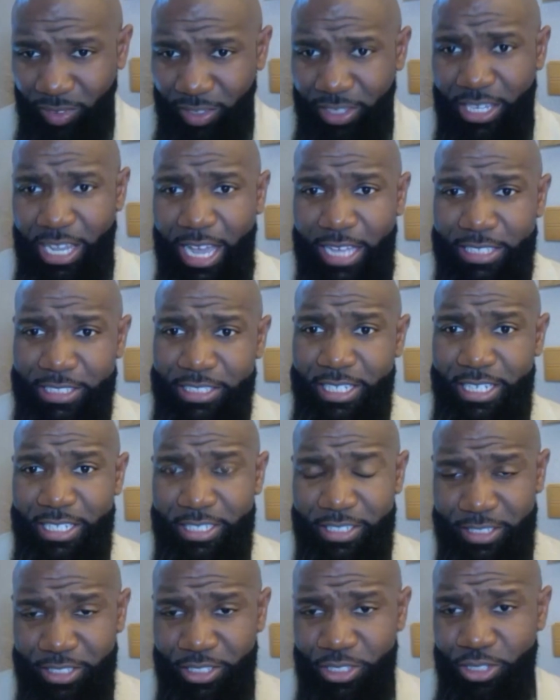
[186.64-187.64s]
college
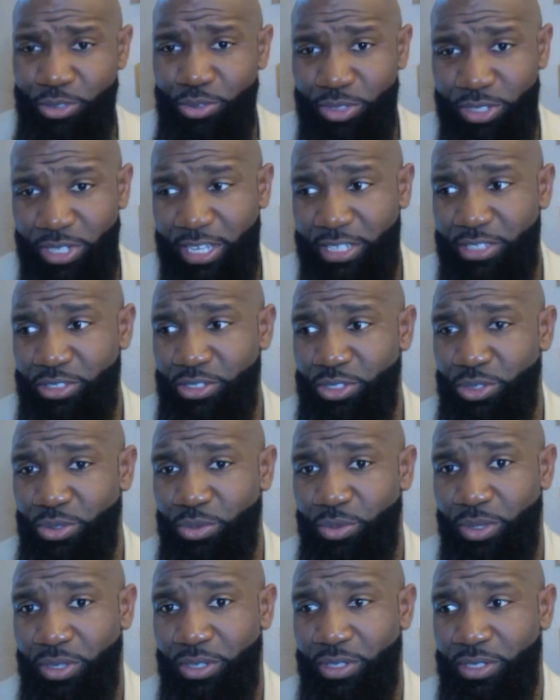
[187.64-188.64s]
counseling too. So I used to
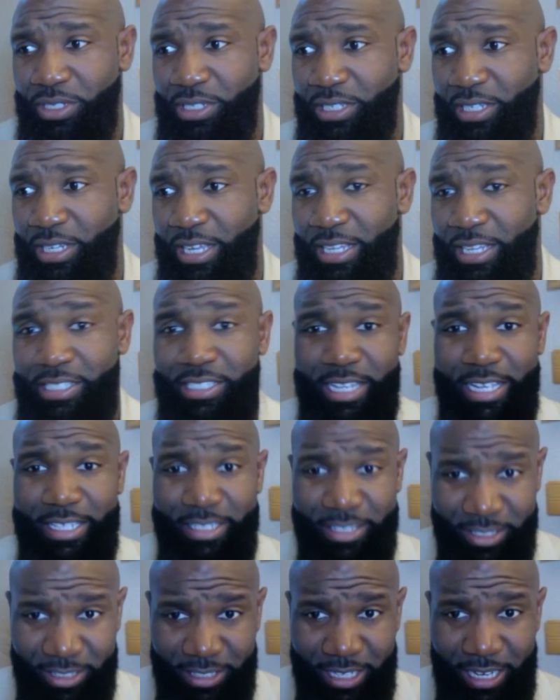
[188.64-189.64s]
work at
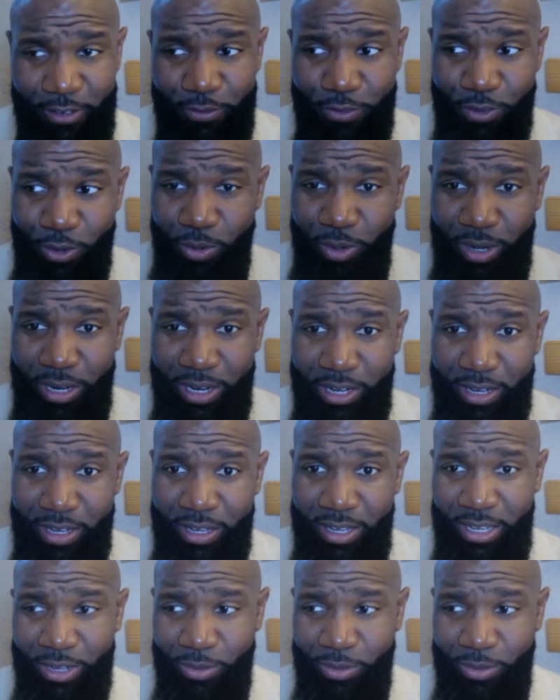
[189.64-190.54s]
Jackson State for a while.